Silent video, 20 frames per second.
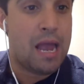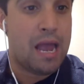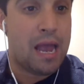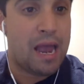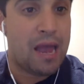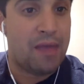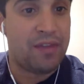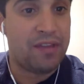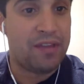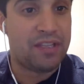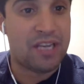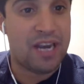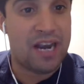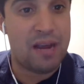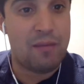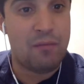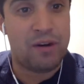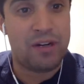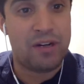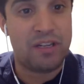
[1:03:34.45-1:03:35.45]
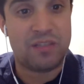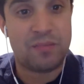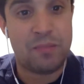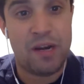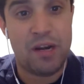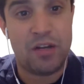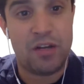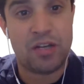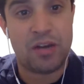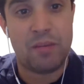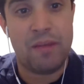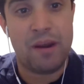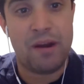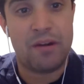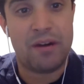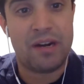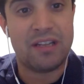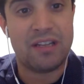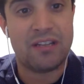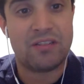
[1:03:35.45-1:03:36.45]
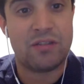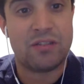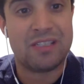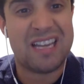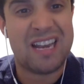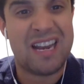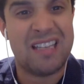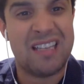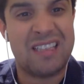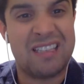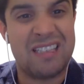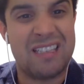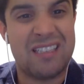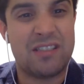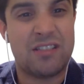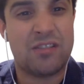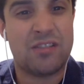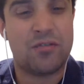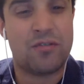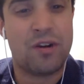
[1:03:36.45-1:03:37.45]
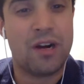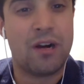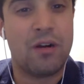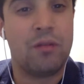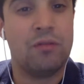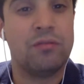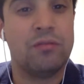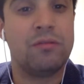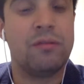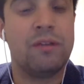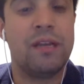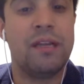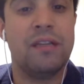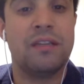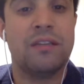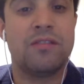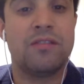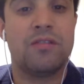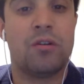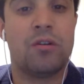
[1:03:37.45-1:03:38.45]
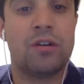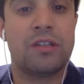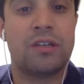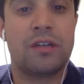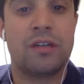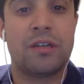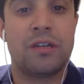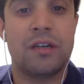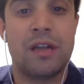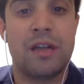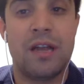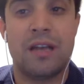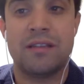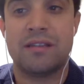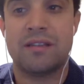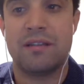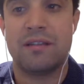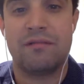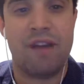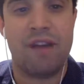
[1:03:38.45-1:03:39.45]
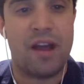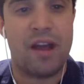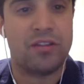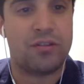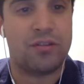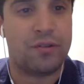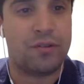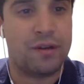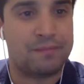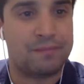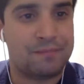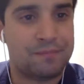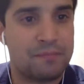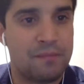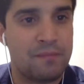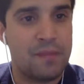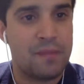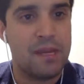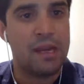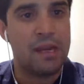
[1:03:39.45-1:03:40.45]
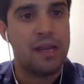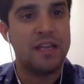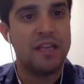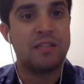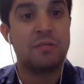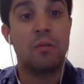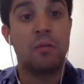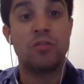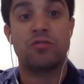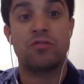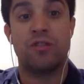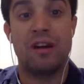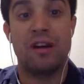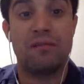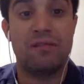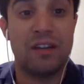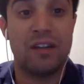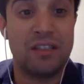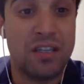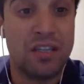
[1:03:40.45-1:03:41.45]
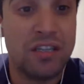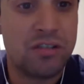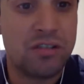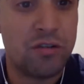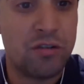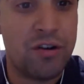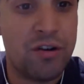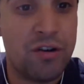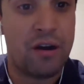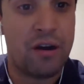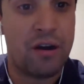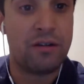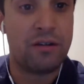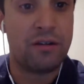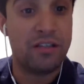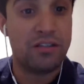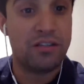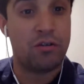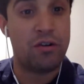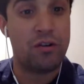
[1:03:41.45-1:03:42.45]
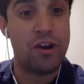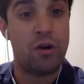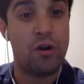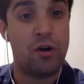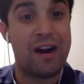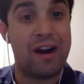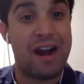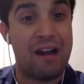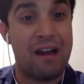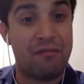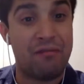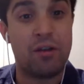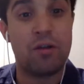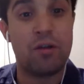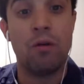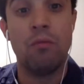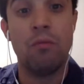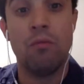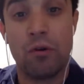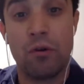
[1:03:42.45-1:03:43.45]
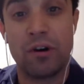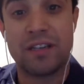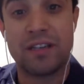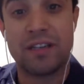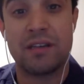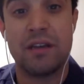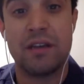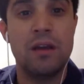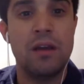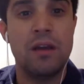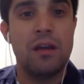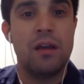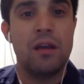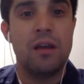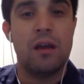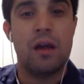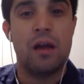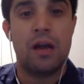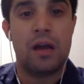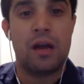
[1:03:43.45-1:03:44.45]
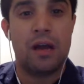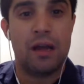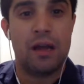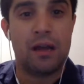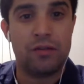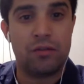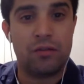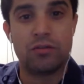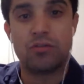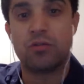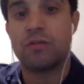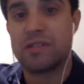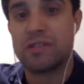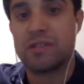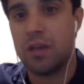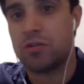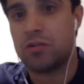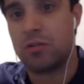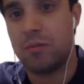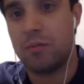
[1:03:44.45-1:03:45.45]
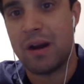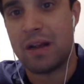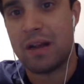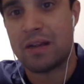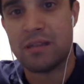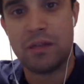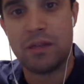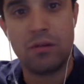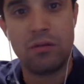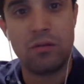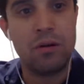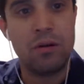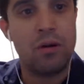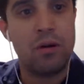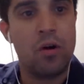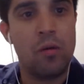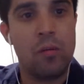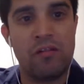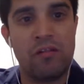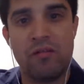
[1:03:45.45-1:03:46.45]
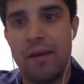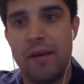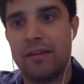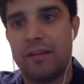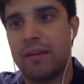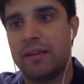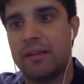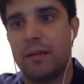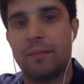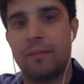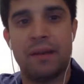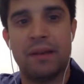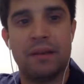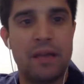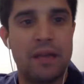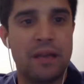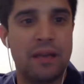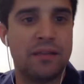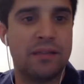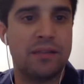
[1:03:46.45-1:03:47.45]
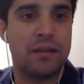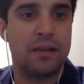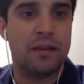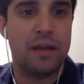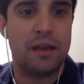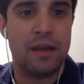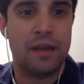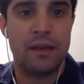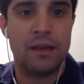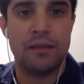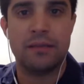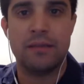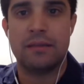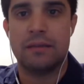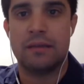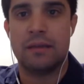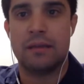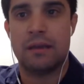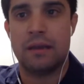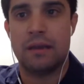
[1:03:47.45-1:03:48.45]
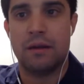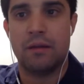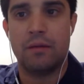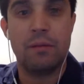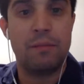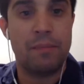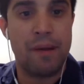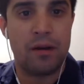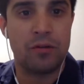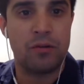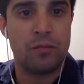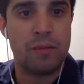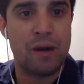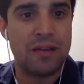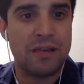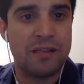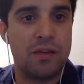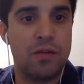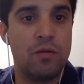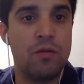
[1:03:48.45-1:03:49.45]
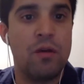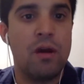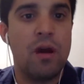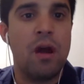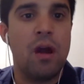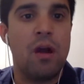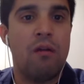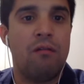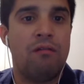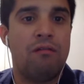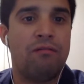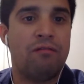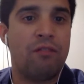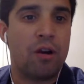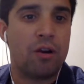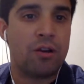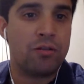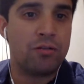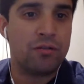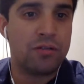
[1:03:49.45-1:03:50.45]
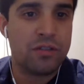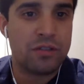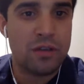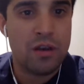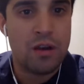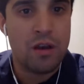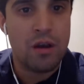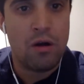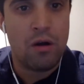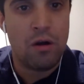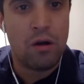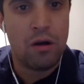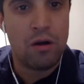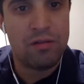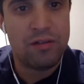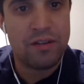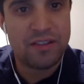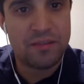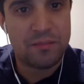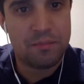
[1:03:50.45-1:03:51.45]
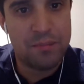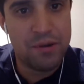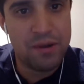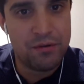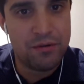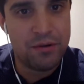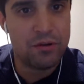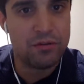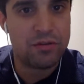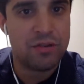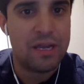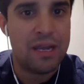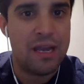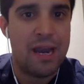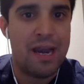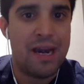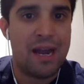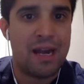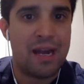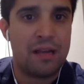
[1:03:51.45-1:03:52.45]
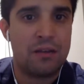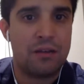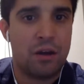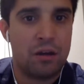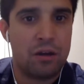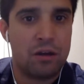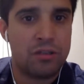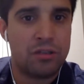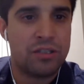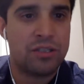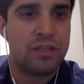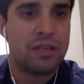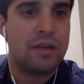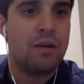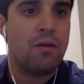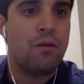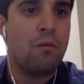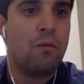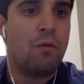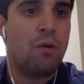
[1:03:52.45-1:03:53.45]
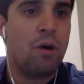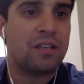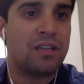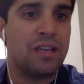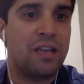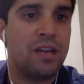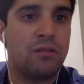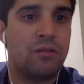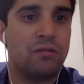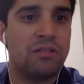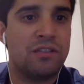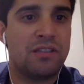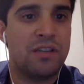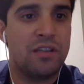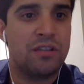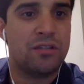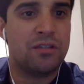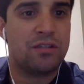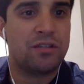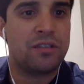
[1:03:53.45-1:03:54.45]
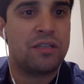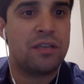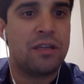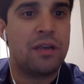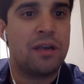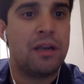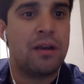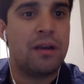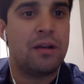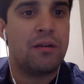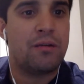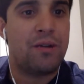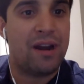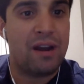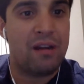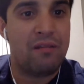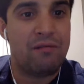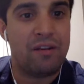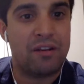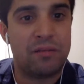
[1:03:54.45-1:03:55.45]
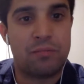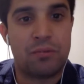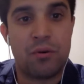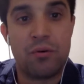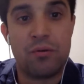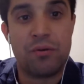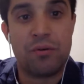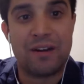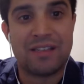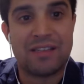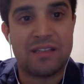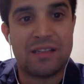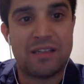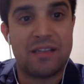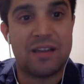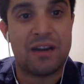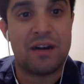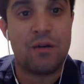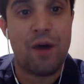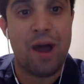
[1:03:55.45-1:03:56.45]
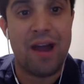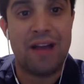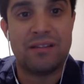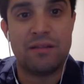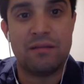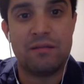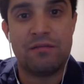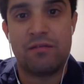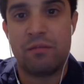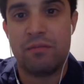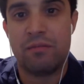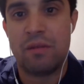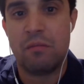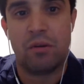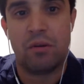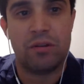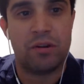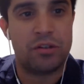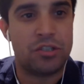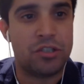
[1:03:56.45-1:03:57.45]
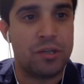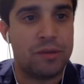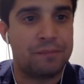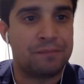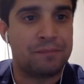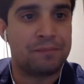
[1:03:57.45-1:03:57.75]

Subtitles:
at the time when Spanish American society struggled in disorder and savagery. His most relevant historiographical works, Dom João VI no Brasil, O Movimento da Independência, and O Império do Brasil, focused on this period and acknowledged what he considered relevant progresses arising from the monarchy.